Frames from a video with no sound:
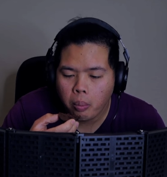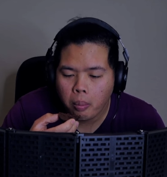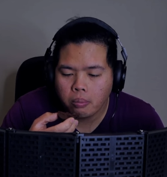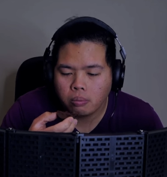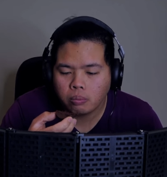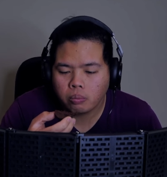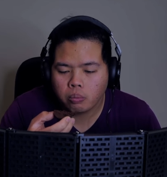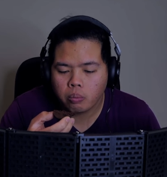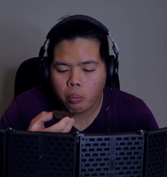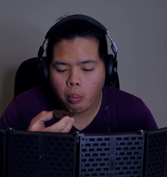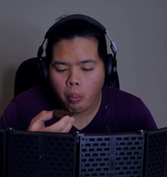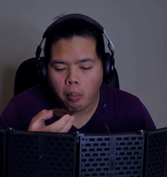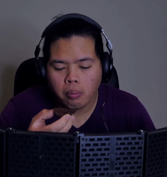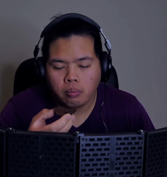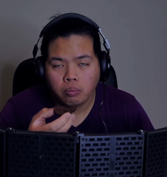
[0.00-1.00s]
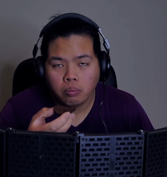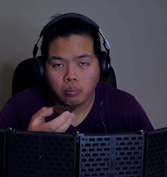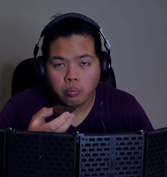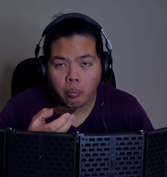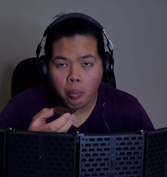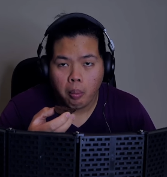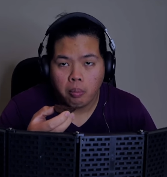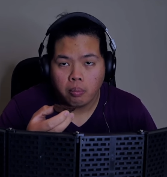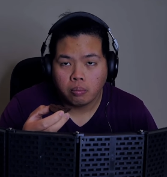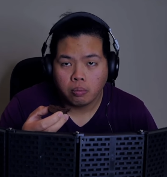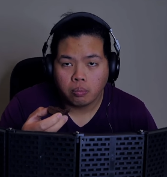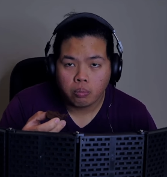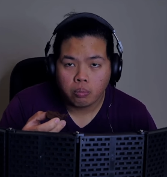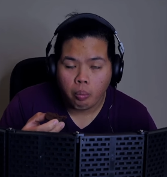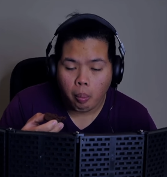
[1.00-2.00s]

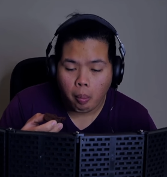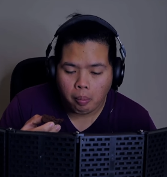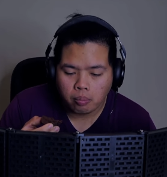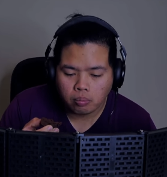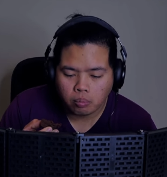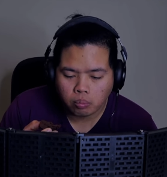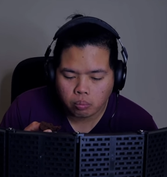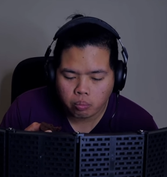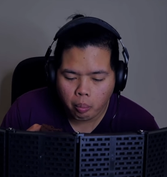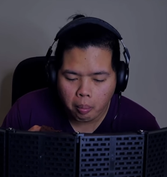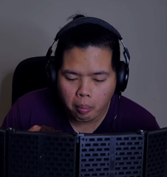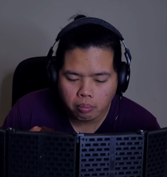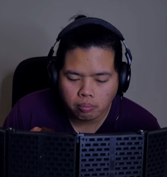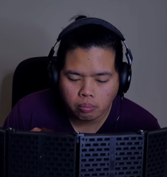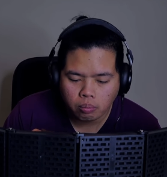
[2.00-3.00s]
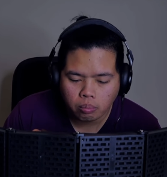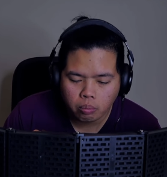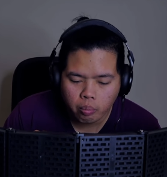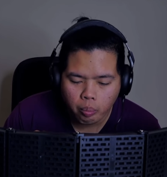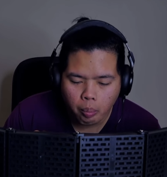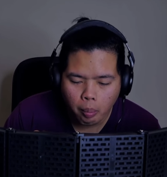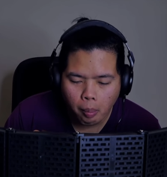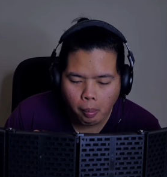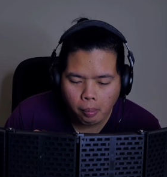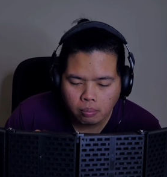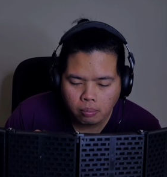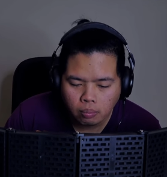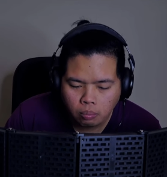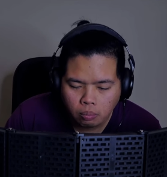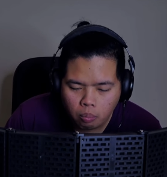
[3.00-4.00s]

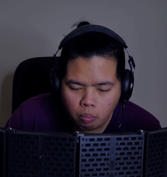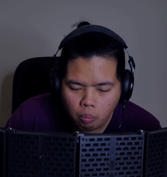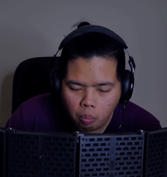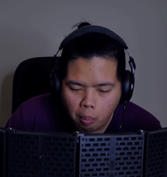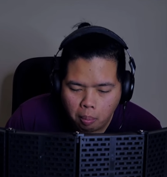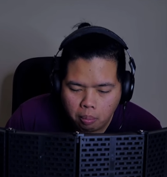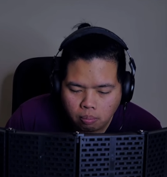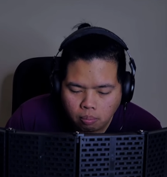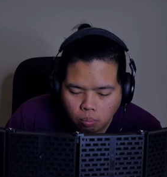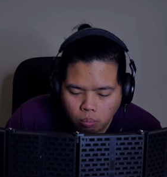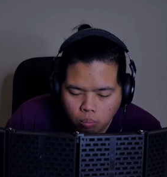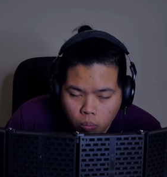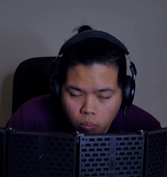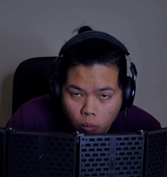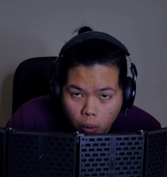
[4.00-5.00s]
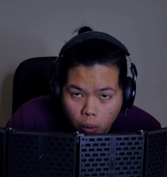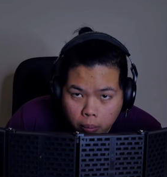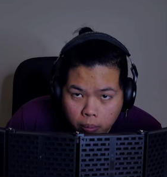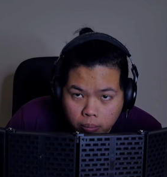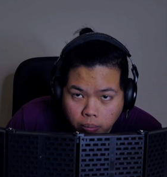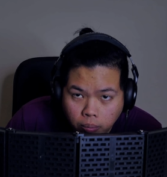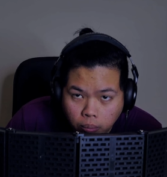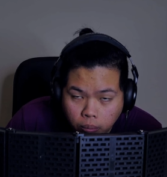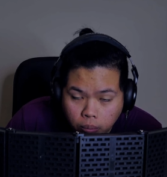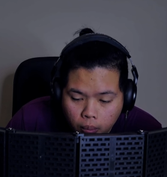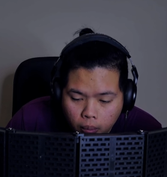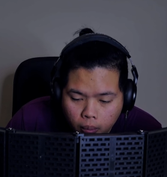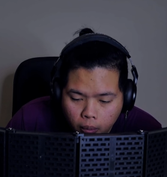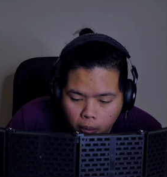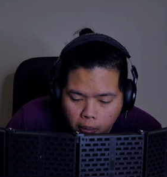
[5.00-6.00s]

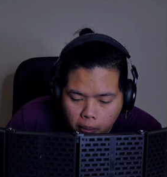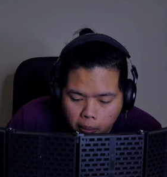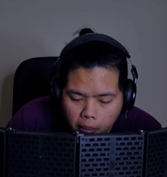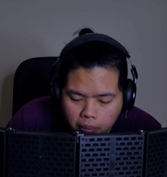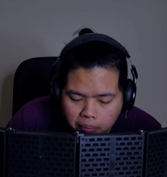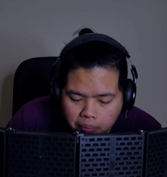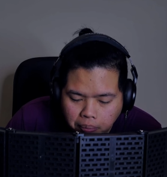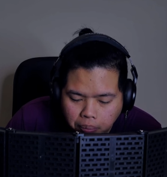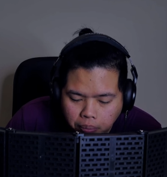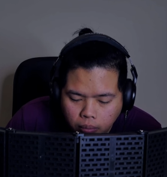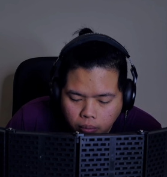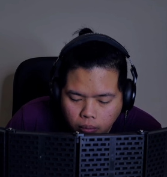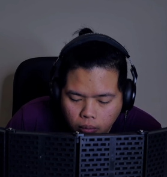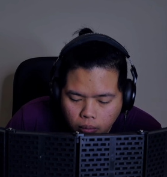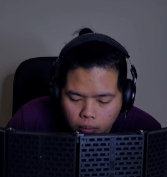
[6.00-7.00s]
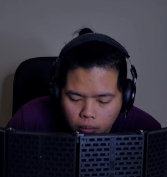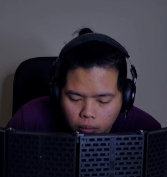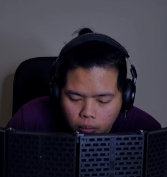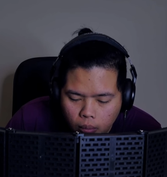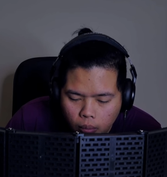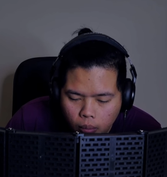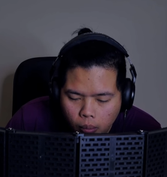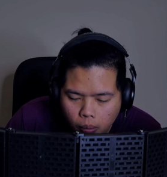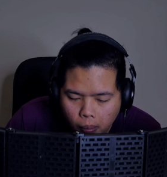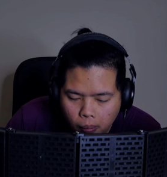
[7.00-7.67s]
Nobody speaks.